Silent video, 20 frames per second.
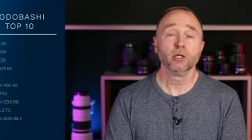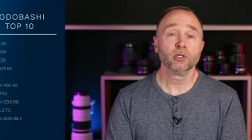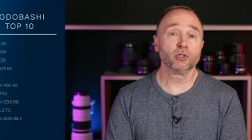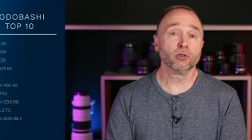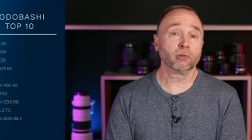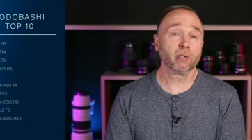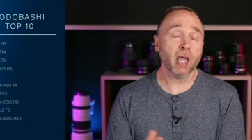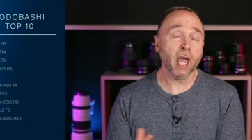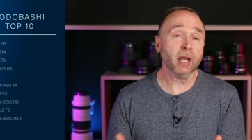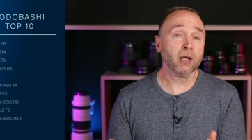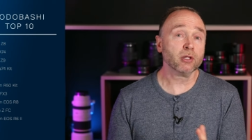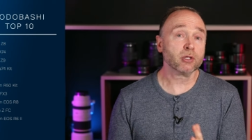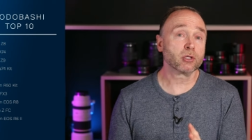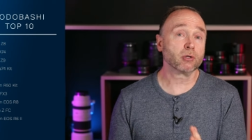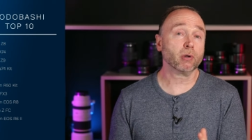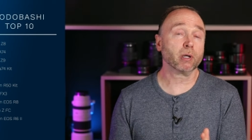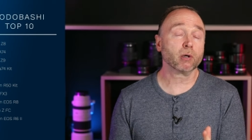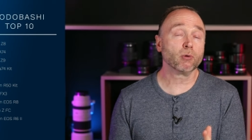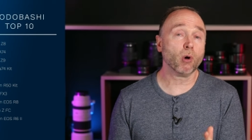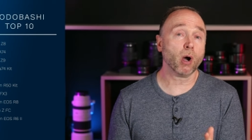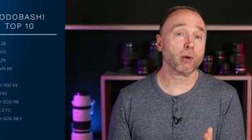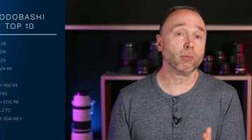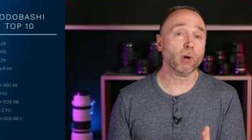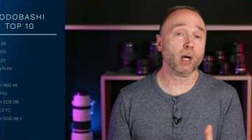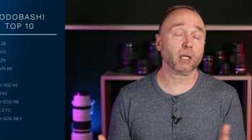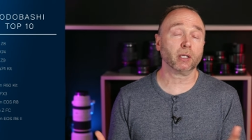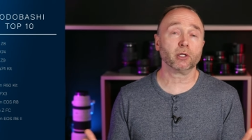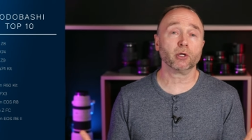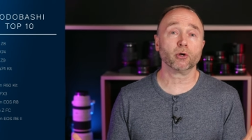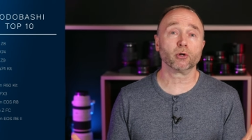So Canon's doing quite
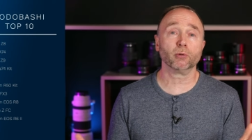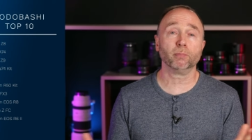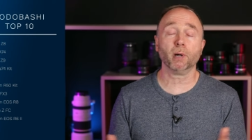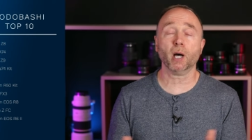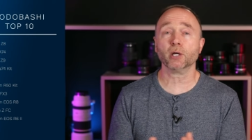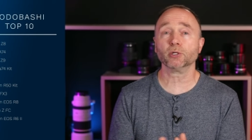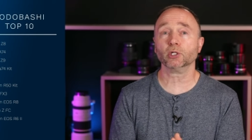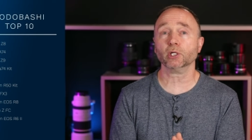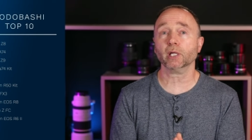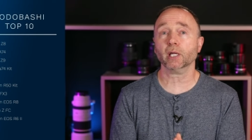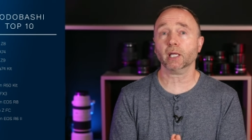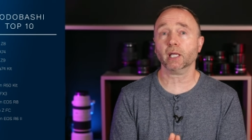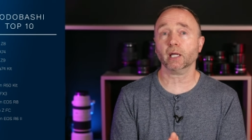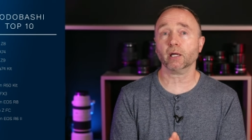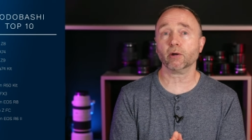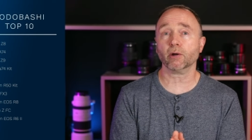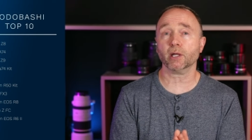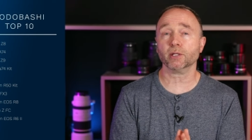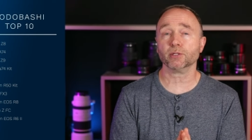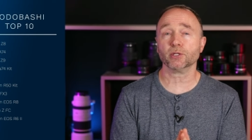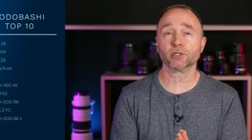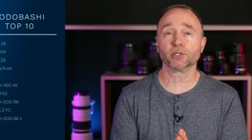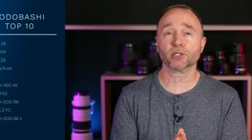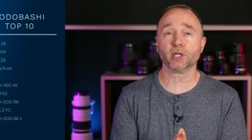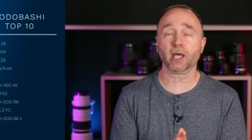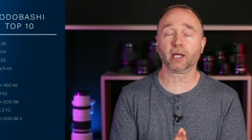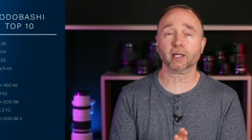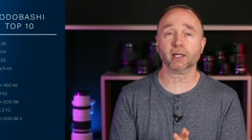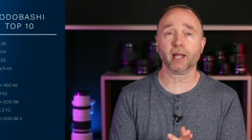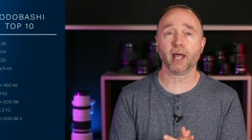well at Yodobashi here in the
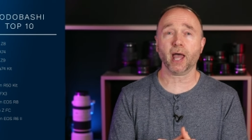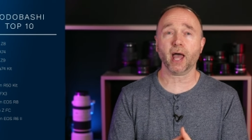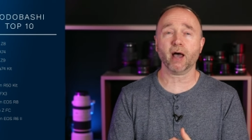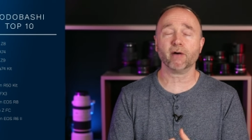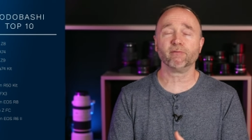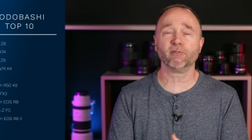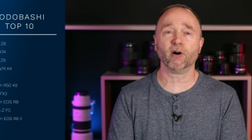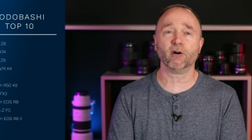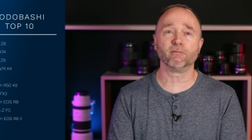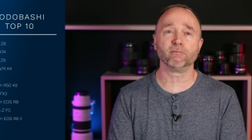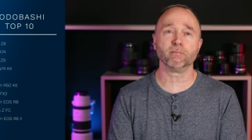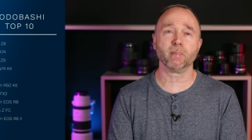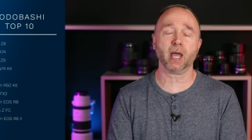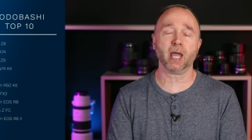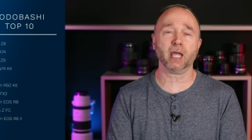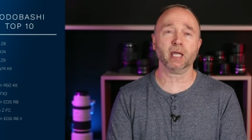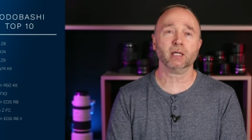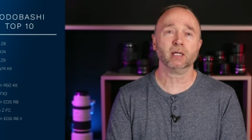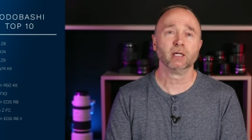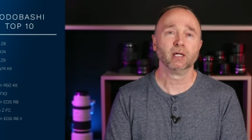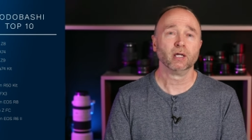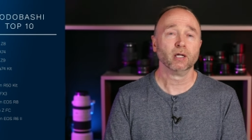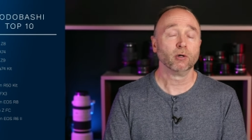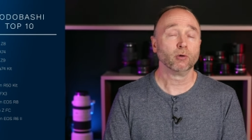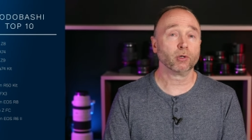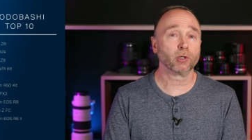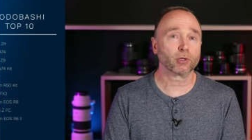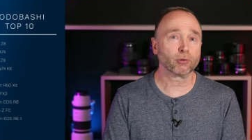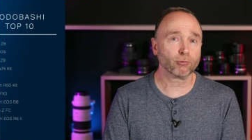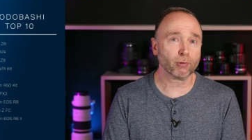second half of May
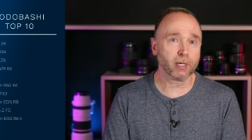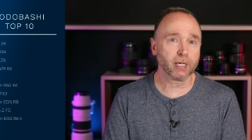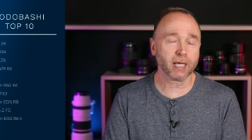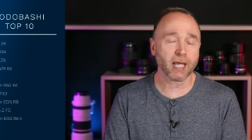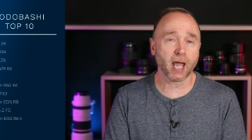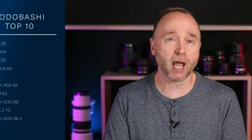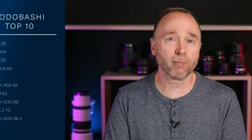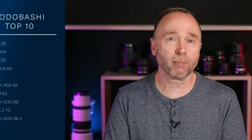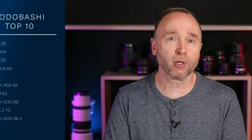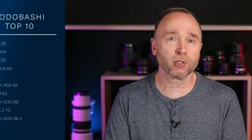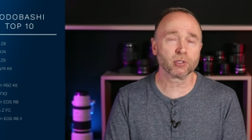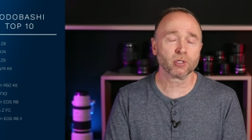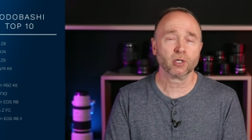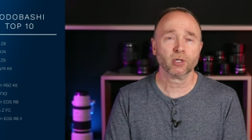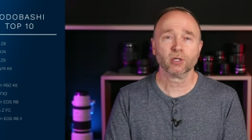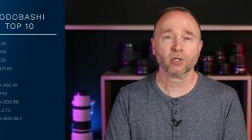with three cameras,